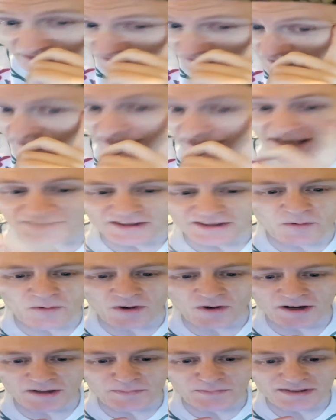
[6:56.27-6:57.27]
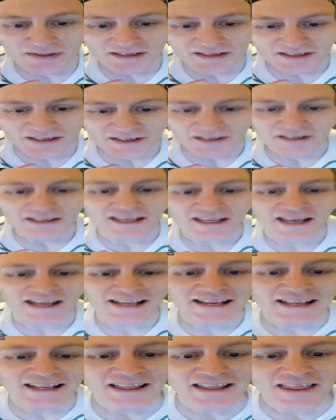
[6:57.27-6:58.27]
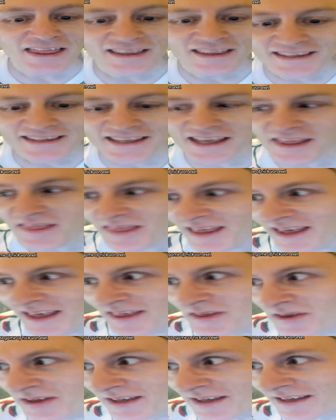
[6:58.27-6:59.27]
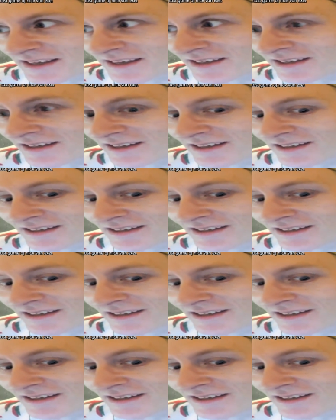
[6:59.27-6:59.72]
Yet they want to be. Yet they think